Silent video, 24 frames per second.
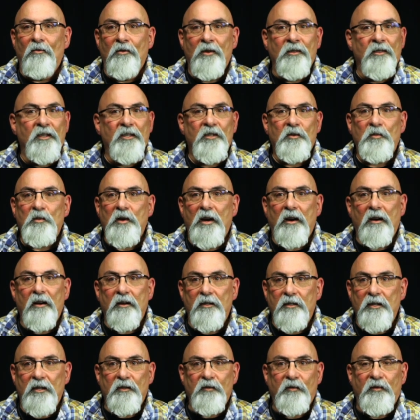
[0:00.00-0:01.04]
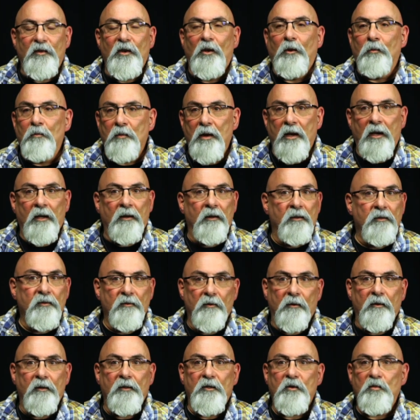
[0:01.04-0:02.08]
when the Spirit just filled me and I
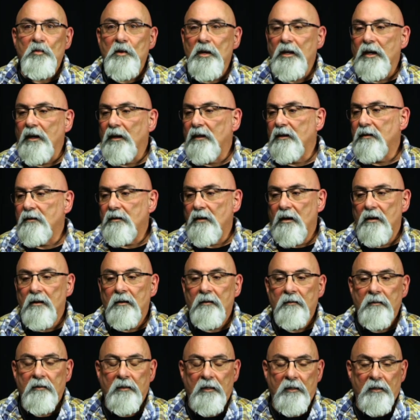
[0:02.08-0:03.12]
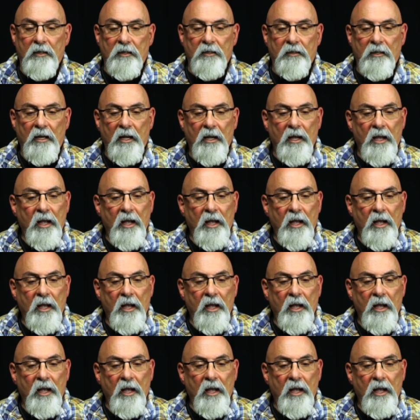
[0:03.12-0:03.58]
started speaking in tongues, and just